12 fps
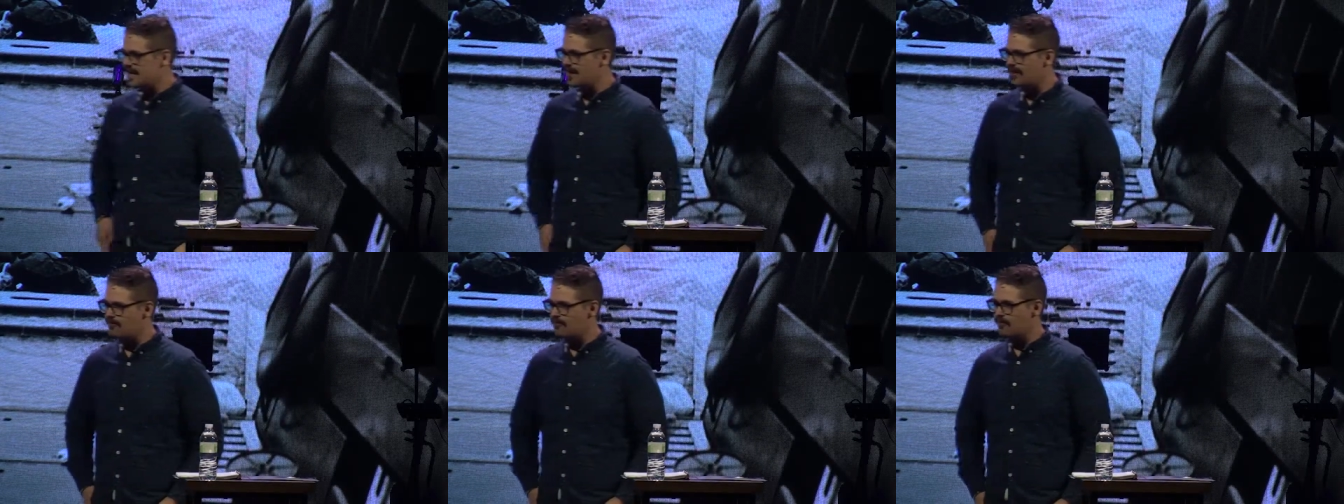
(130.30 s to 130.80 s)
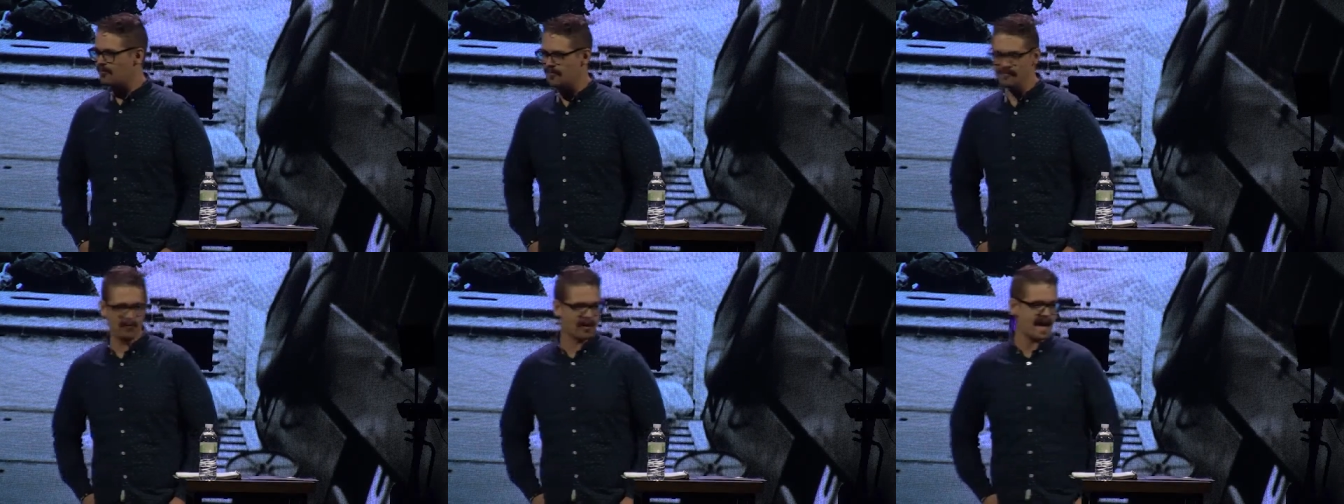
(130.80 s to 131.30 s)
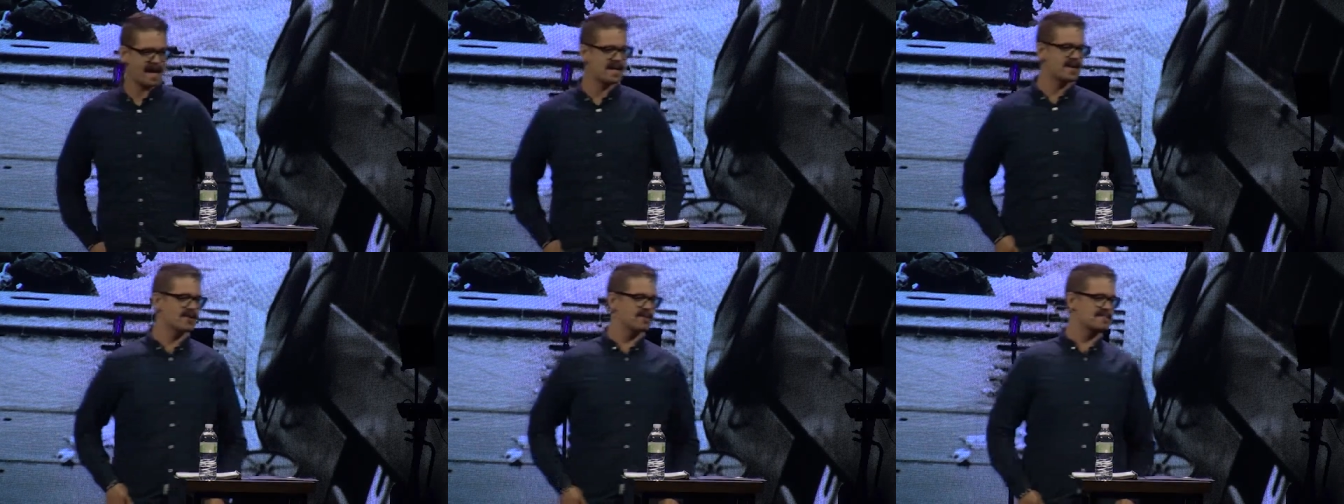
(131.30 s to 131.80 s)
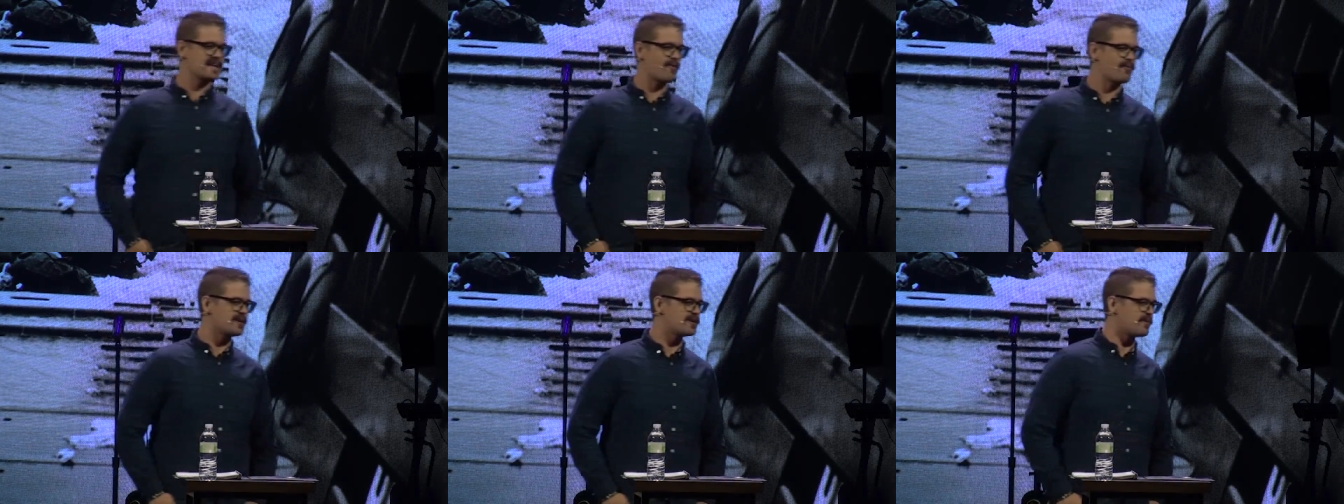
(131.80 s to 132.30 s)
I hear is
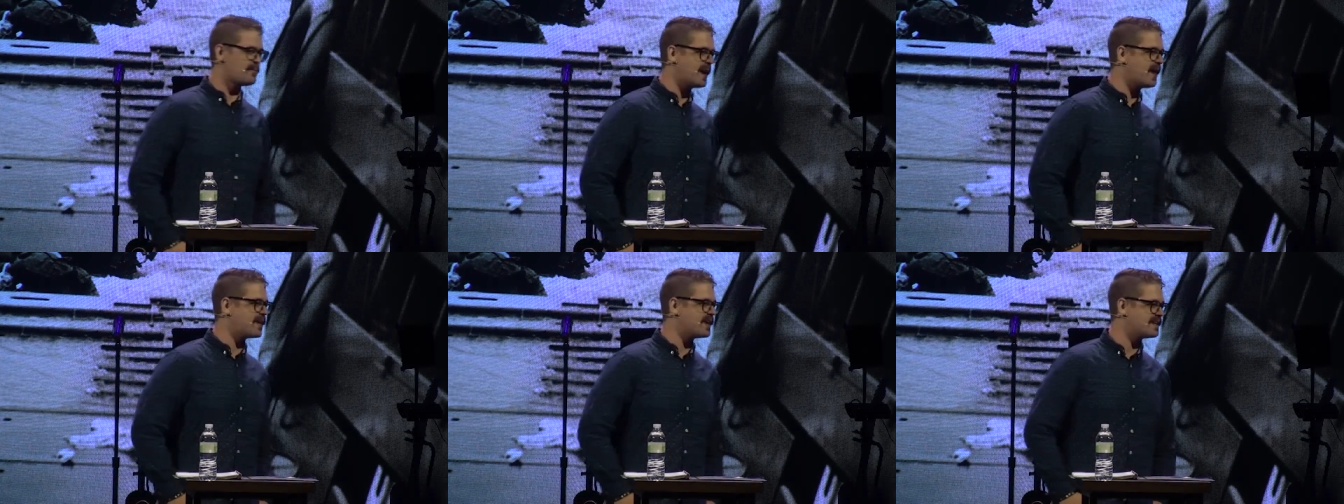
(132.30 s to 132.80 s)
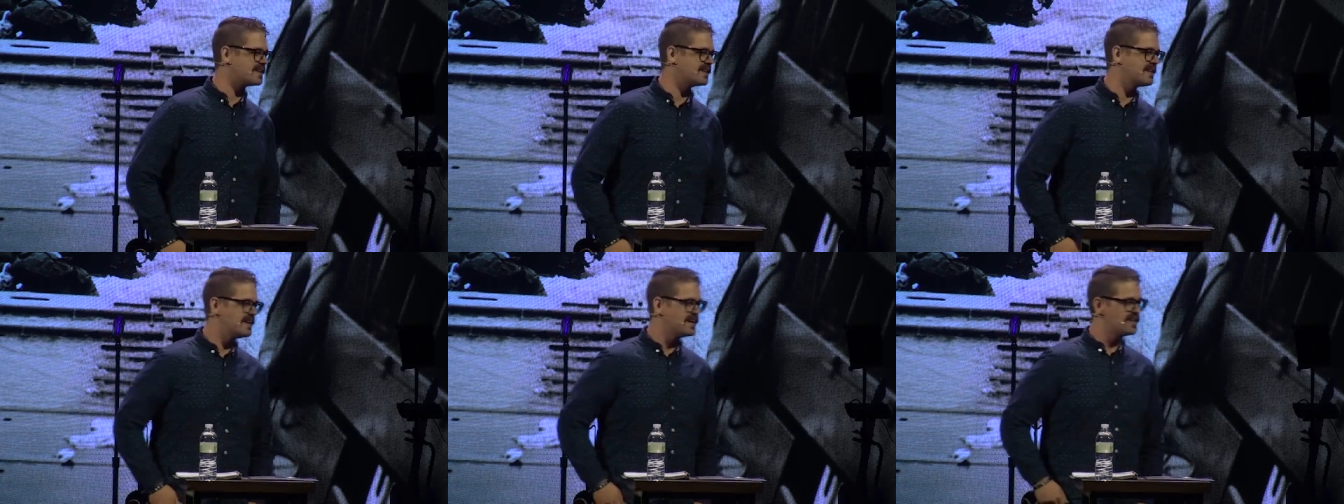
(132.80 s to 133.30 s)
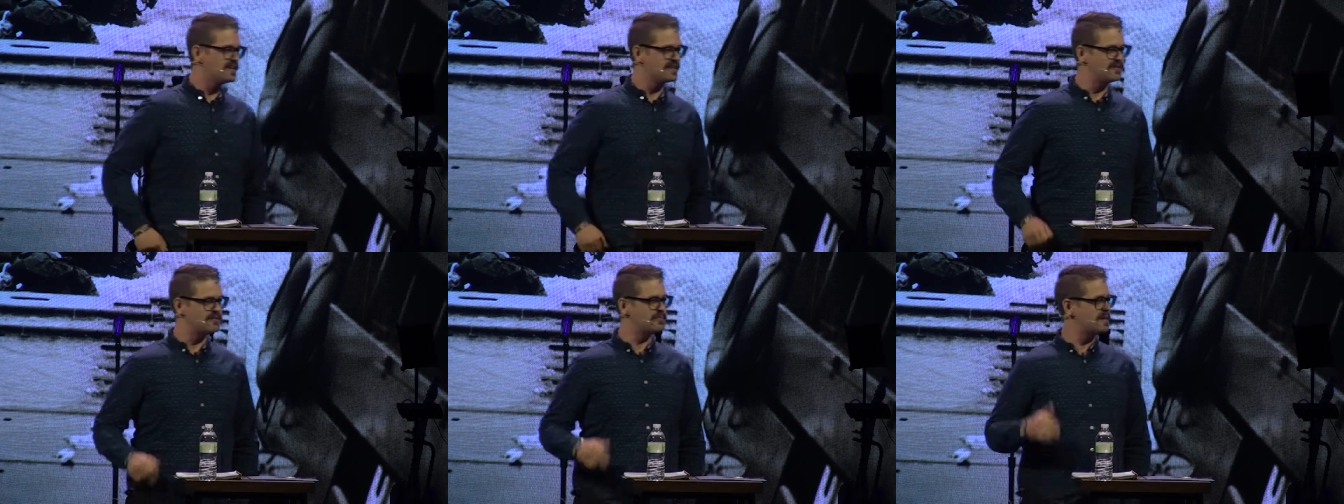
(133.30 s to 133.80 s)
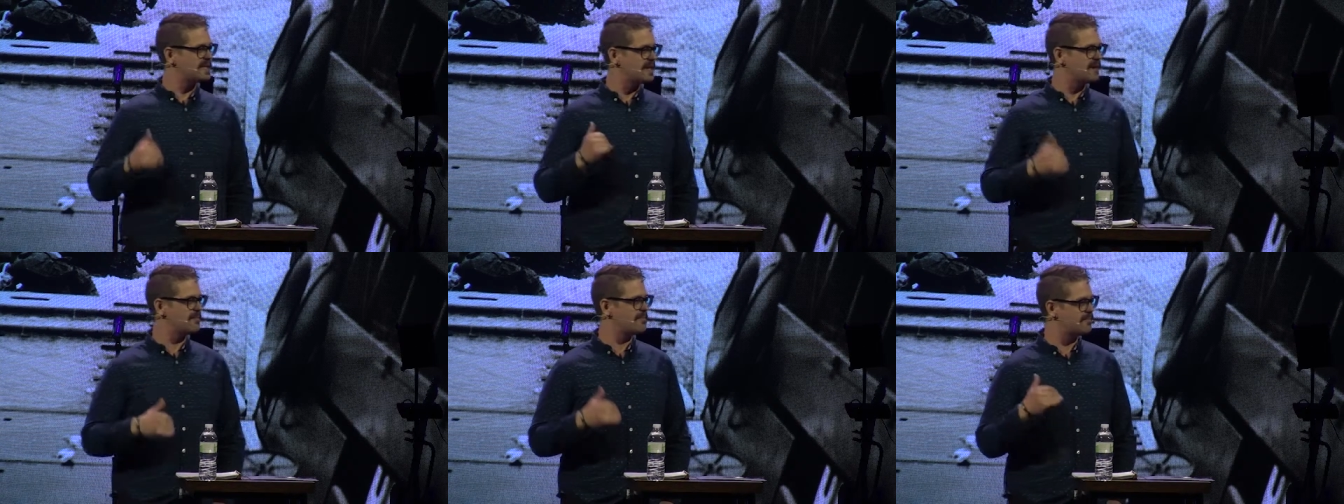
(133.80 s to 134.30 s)
that when you're a parent, you
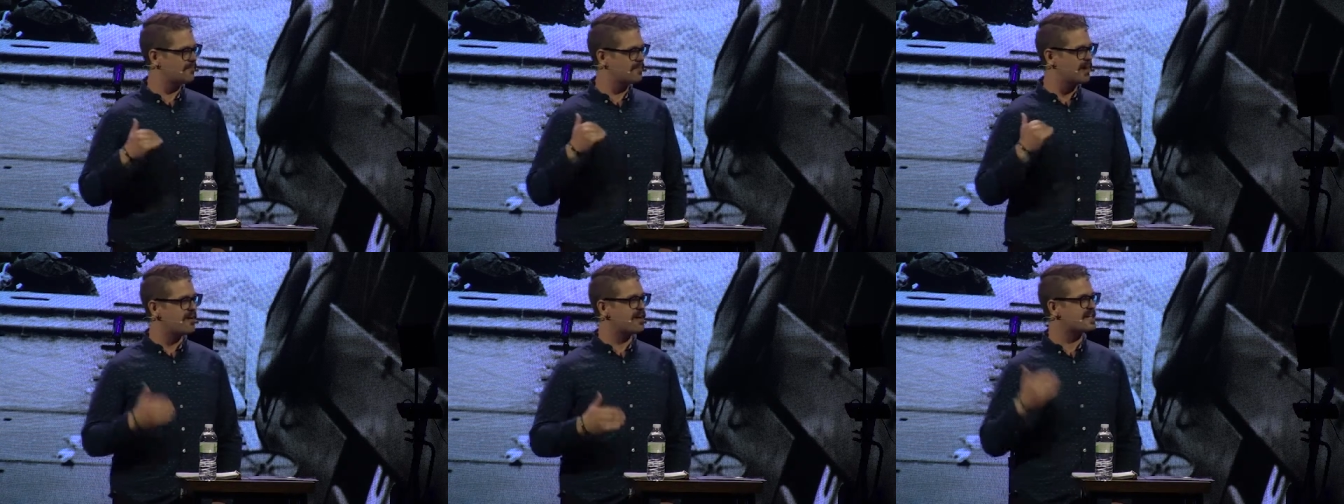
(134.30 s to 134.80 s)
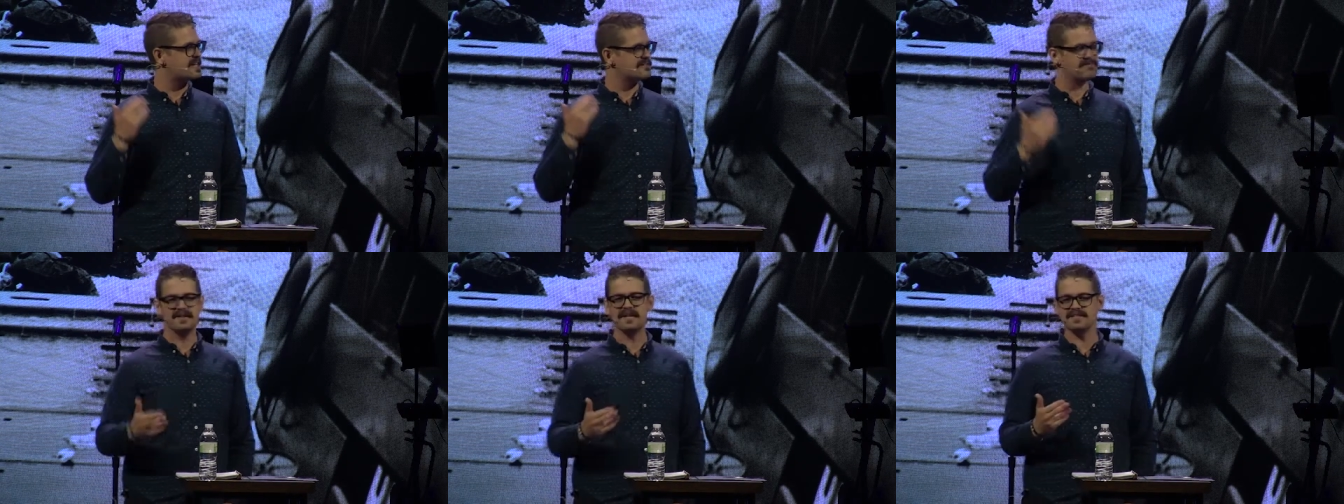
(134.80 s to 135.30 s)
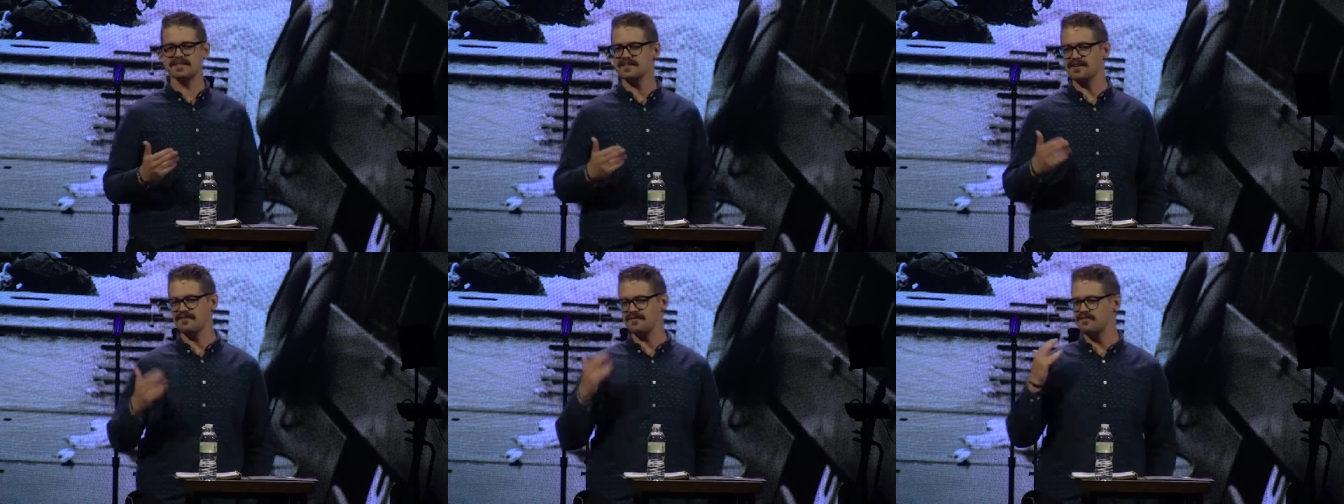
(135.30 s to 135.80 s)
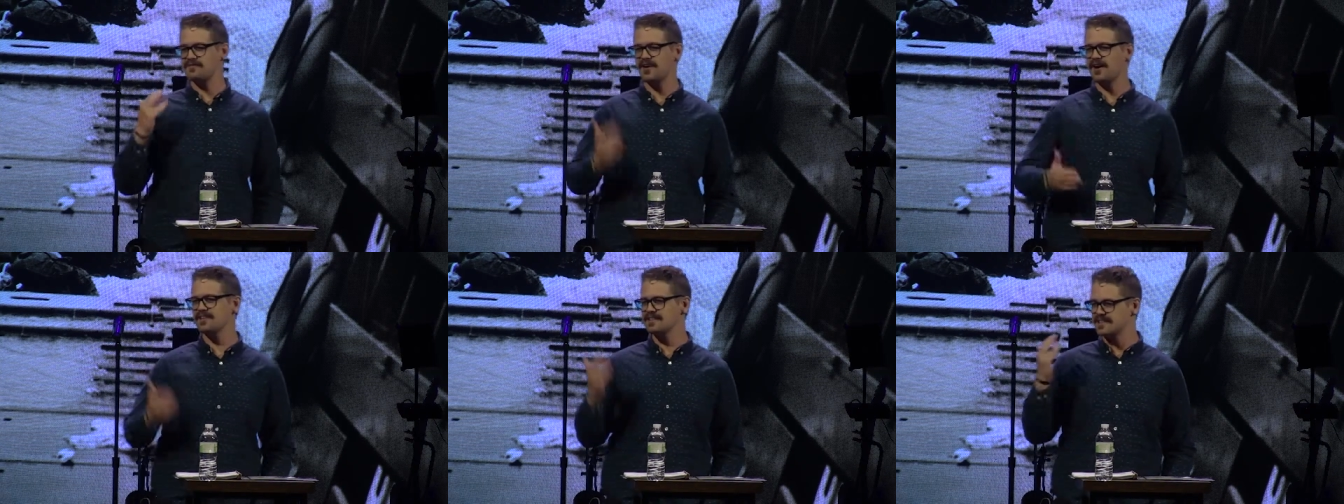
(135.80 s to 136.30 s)
become very convinced of the
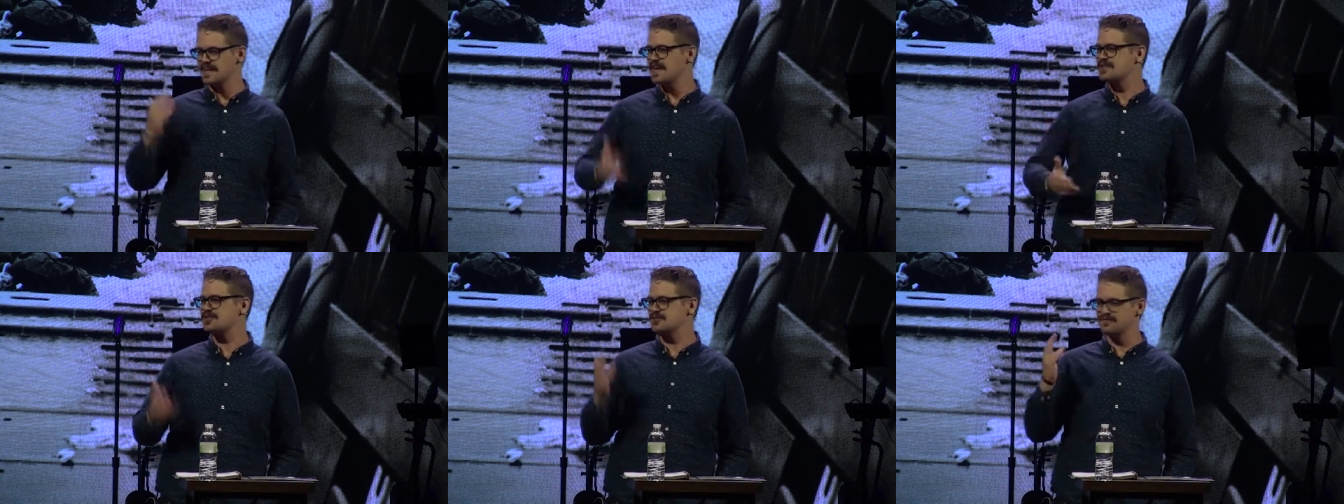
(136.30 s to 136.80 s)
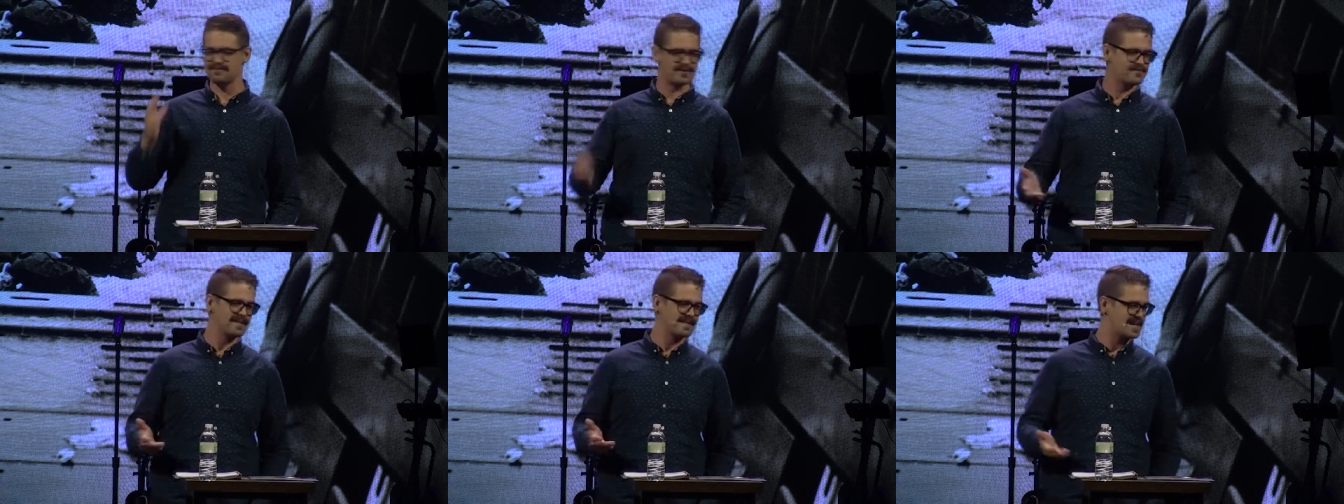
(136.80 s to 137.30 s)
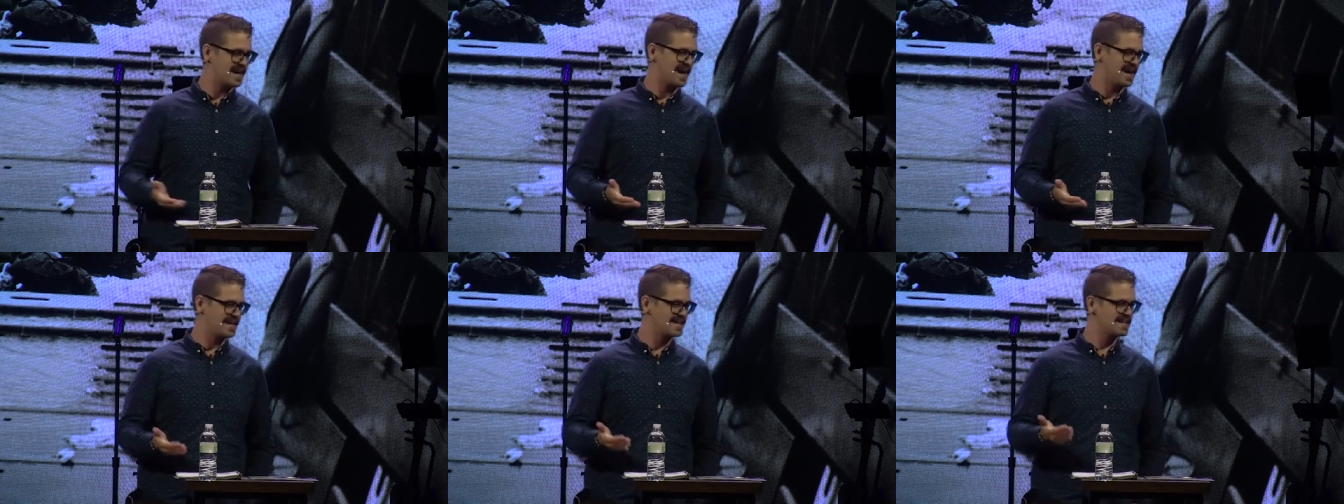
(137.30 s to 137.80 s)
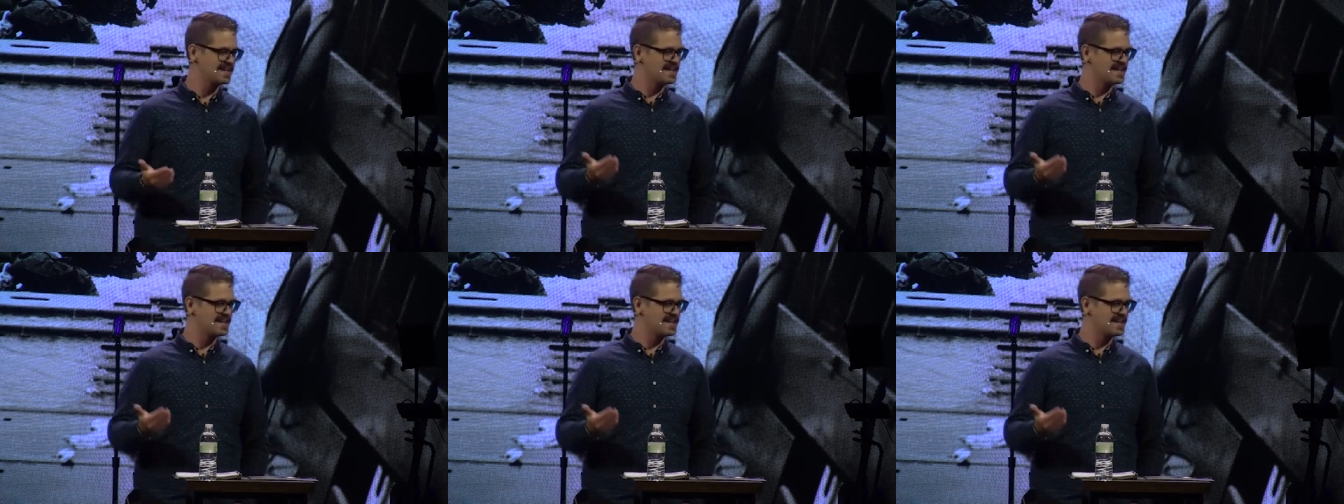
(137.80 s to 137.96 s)
fallen nature of humankind,